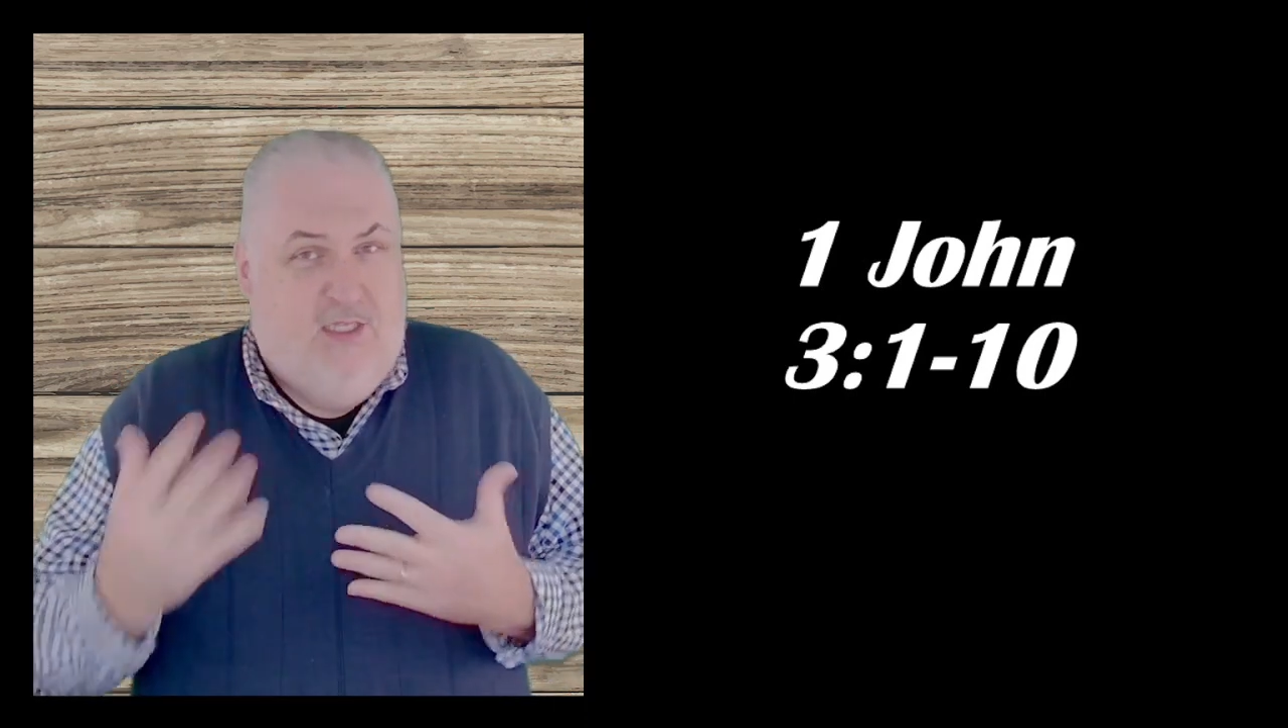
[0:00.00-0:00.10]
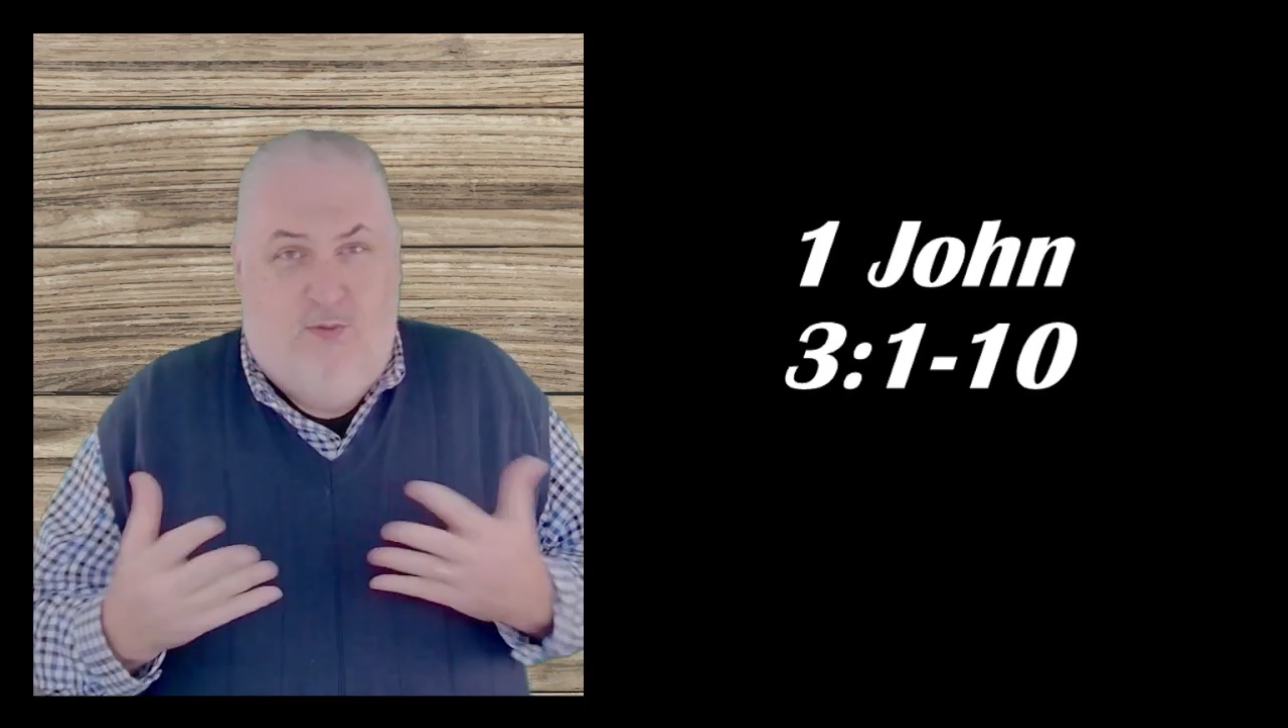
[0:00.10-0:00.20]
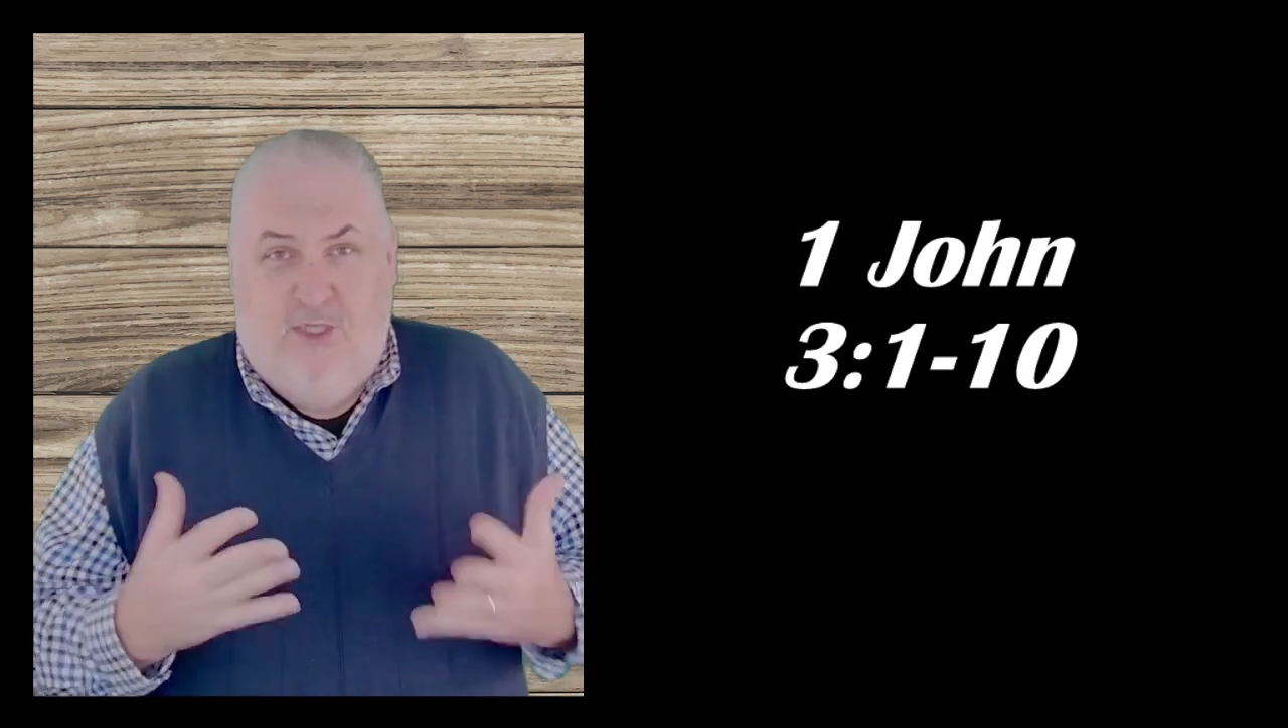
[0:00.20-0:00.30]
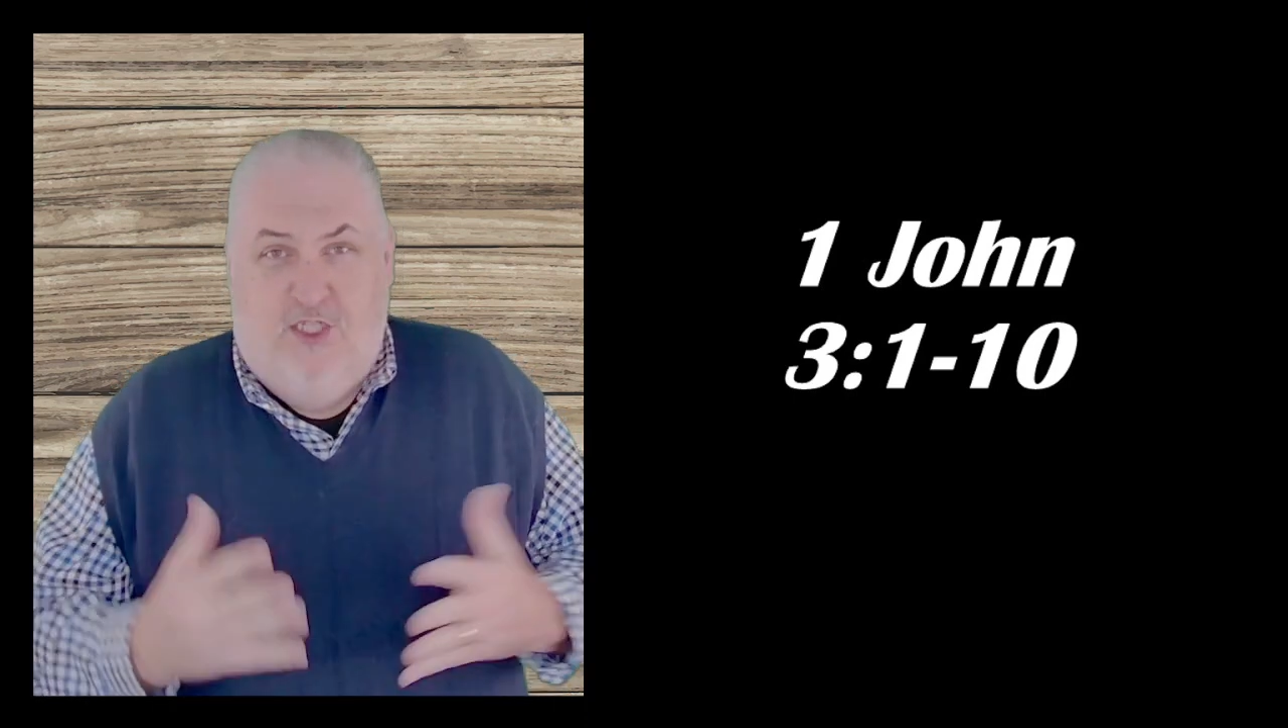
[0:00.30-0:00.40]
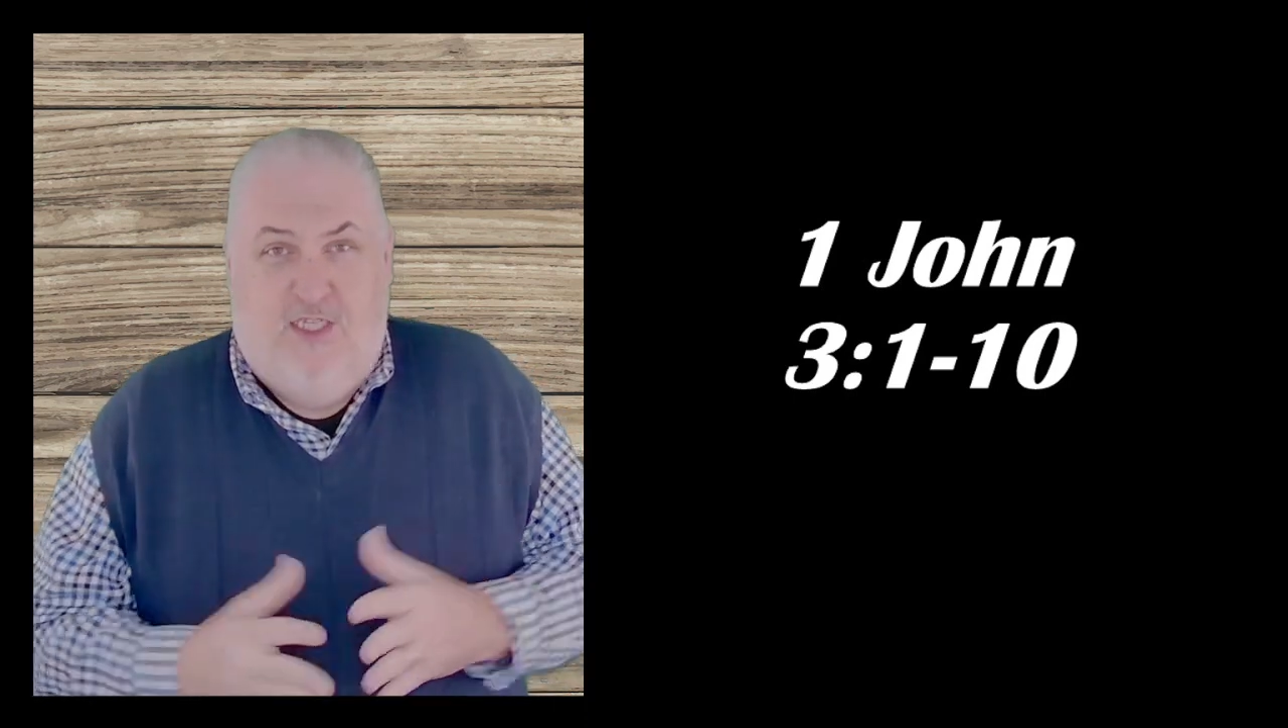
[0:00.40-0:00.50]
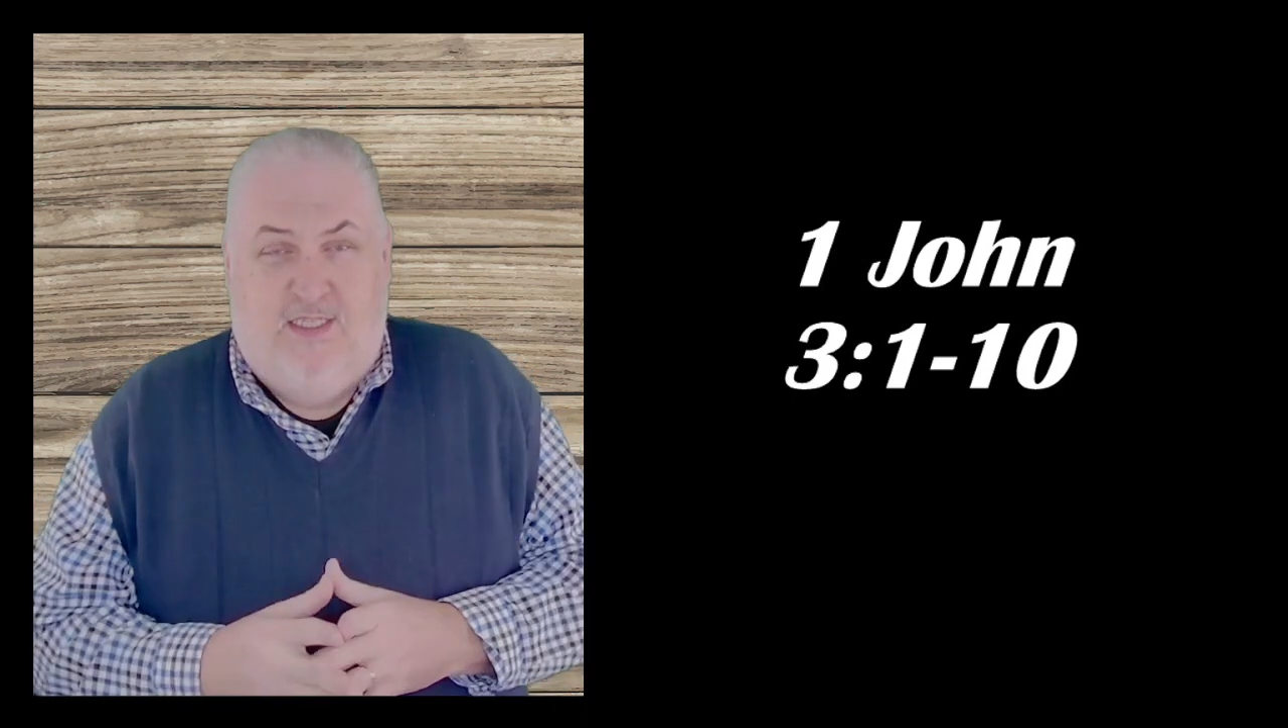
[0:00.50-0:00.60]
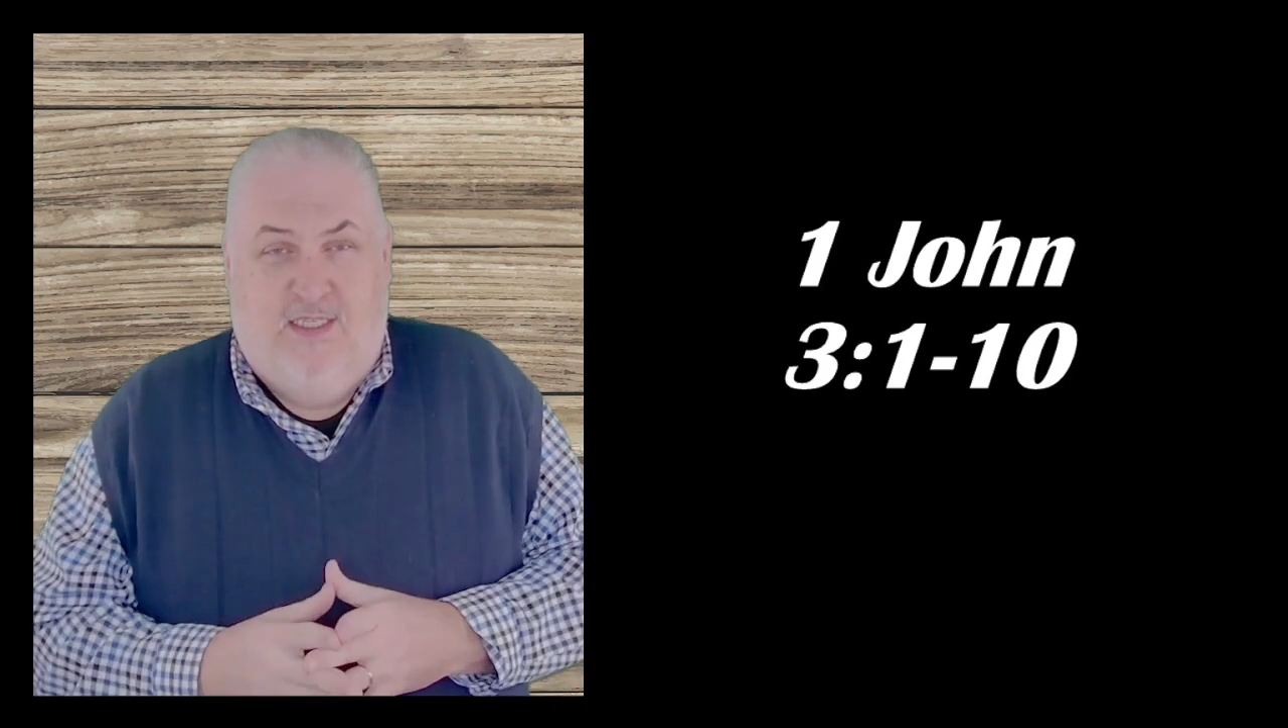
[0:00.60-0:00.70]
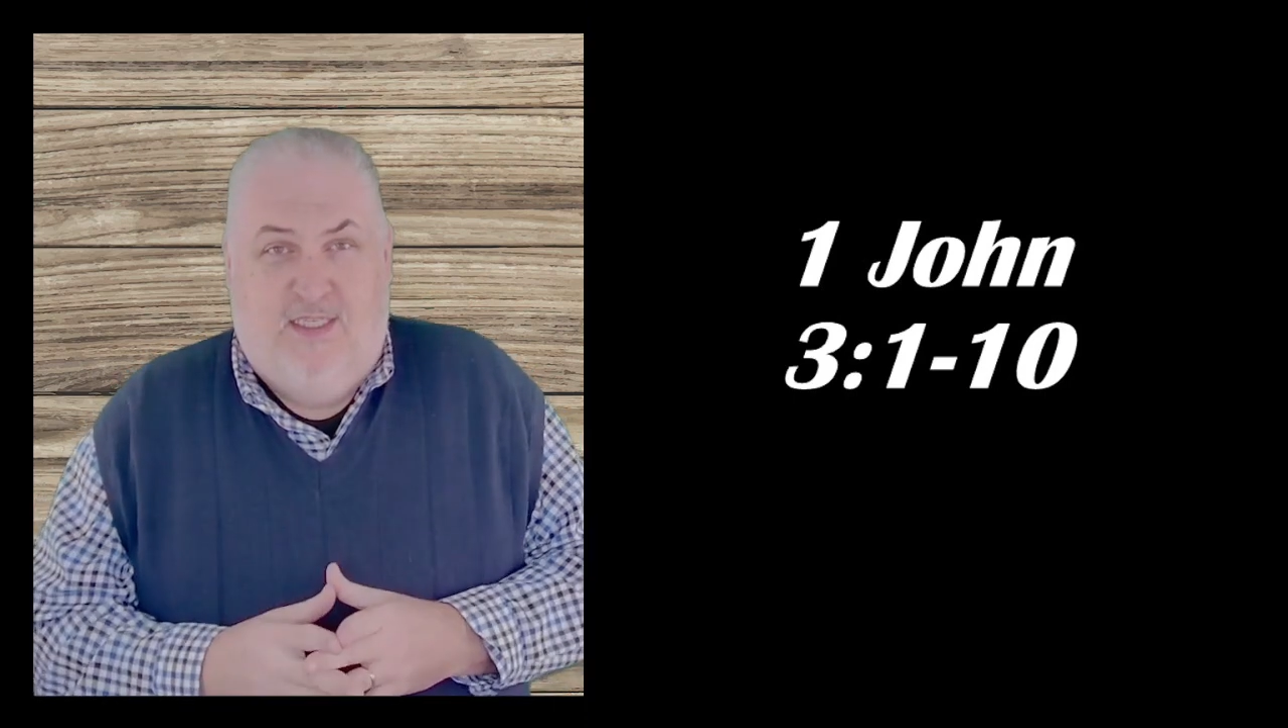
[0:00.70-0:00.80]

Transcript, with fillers: what Jesus